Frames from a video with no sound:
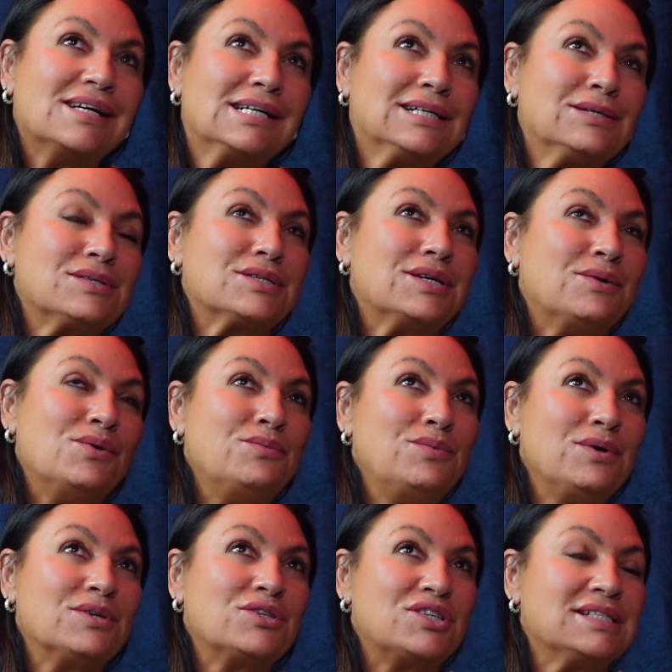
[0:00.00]
Okay, so we
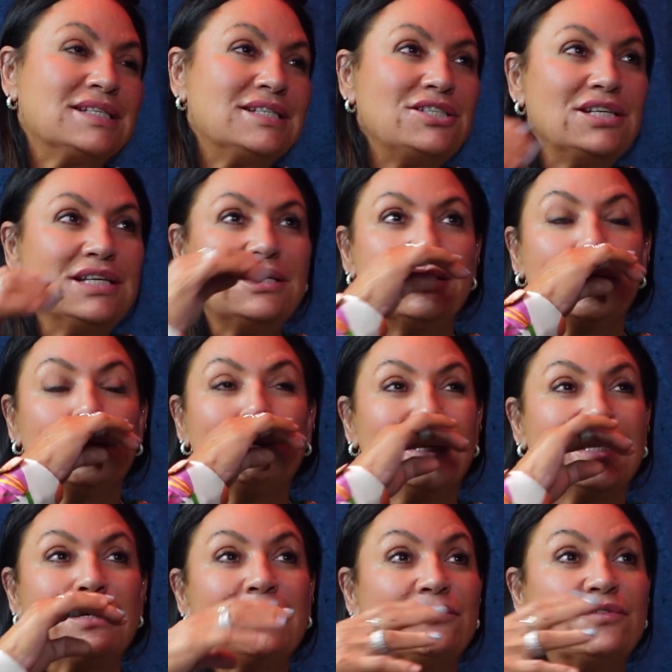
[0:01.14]
were transitioning. When I
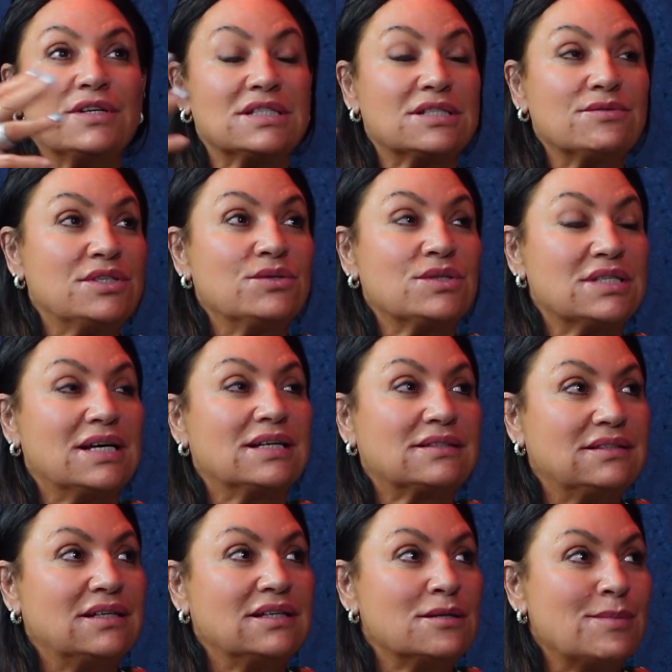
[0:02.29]
came in first, there was no sex in
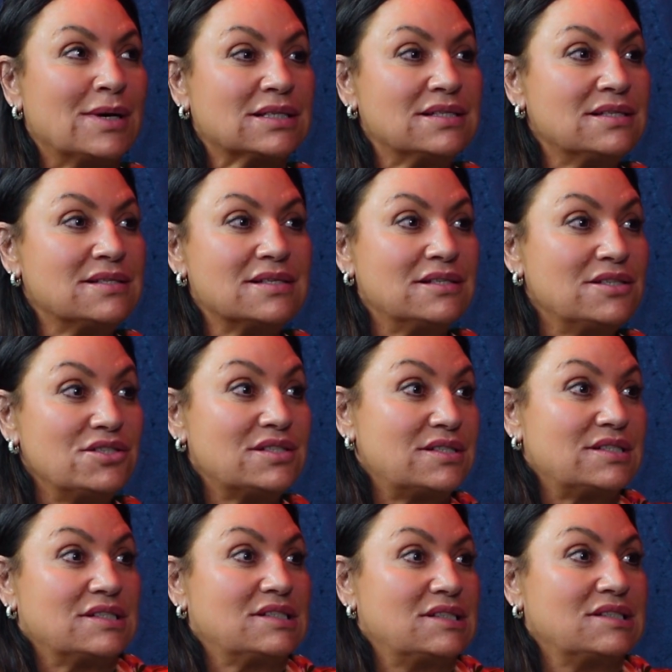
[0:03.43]
any of the magazines. I just
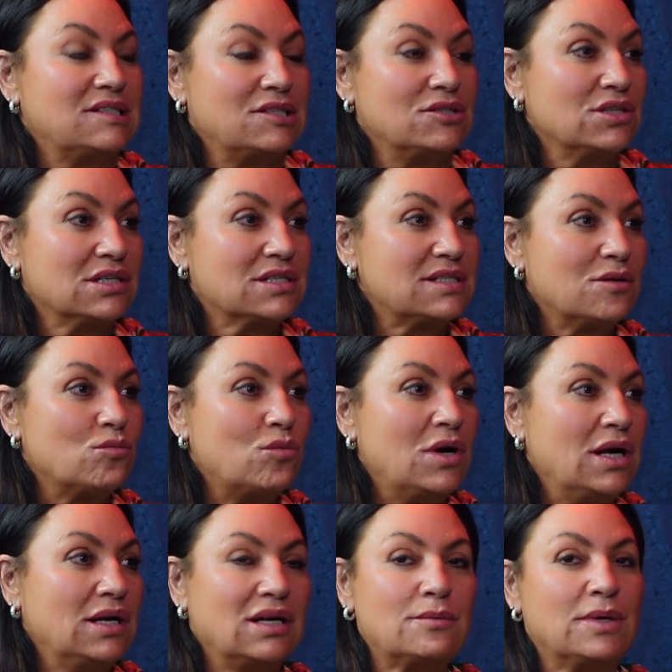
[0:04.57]
don't understand
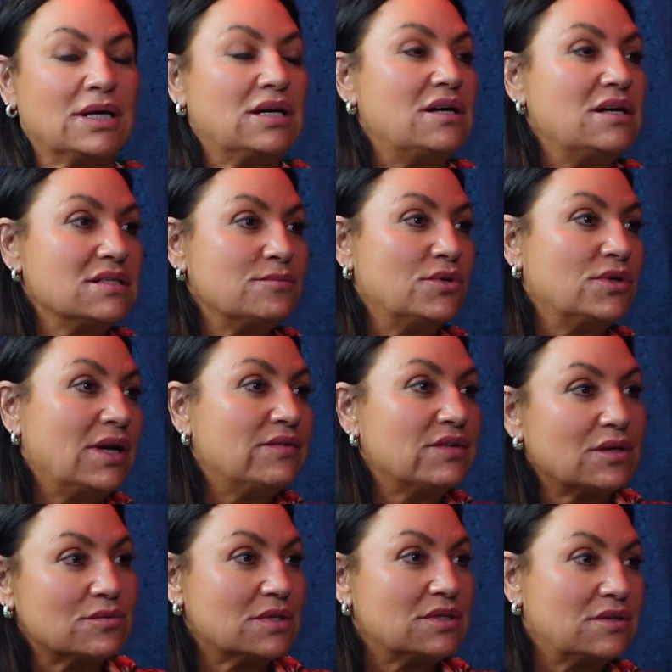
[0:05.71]
why. Like, I mean, Cosmo and
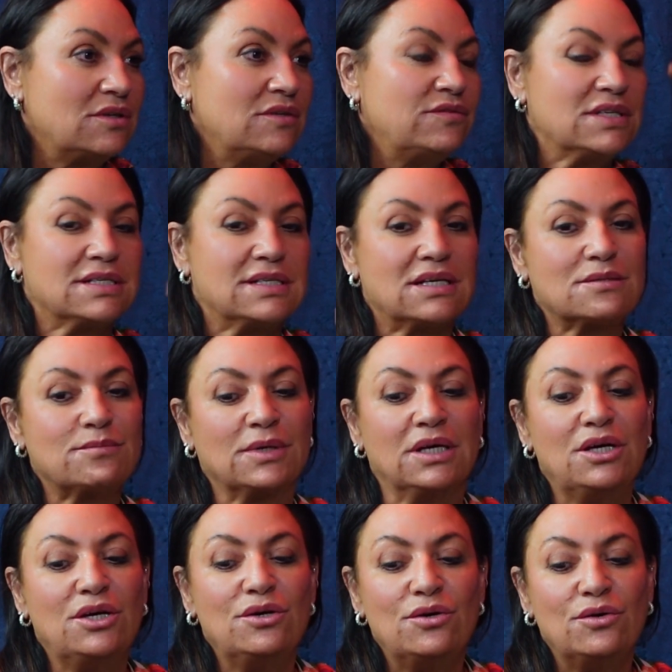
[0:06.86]
everything were all full of sex, but
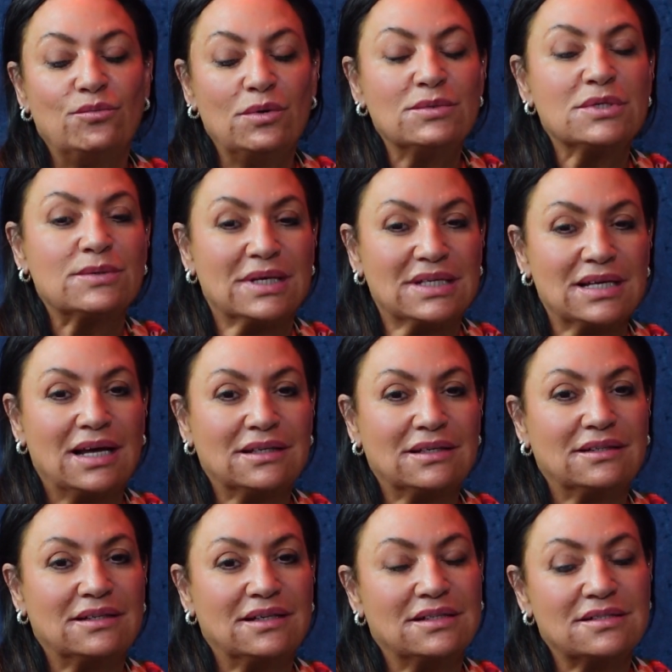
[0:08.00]
Woman's Way,
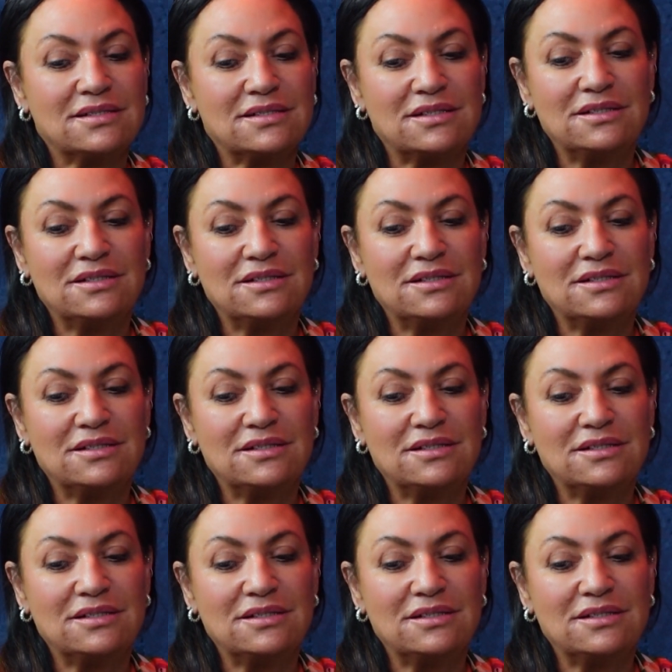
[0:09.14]
Tatler and